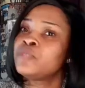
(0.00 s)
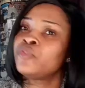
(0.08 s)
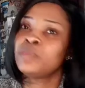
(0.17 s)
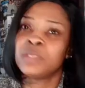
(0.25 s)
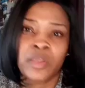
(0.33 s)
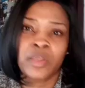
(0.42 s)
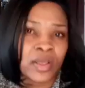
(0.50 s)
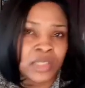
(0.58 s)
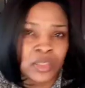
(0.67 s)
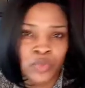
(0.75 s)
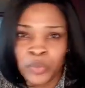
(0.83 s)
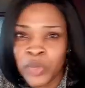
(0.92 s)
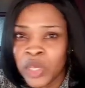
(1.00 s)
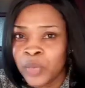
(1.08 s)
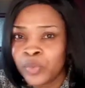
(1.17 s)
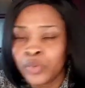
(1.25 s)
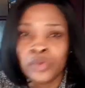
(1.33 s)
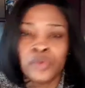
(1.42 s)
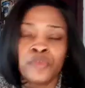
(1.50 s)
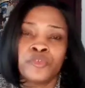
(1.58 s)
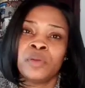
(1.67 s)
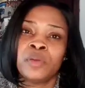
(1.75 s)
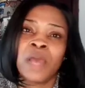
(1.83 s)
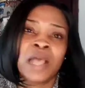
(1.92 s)
from interacting with people,
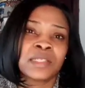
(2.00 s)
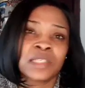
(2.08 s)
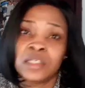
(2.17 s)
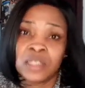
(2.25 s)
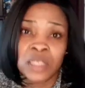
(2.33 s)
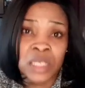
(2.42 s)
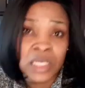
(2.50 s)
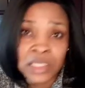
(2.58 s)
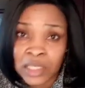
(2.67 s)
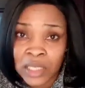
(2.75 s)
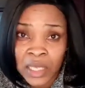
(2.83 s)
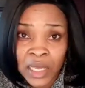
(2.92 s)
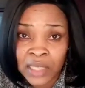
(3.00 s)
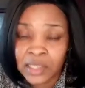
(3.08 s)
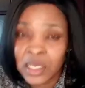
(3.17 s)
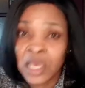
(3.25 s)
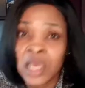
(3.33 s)
from asking the internet,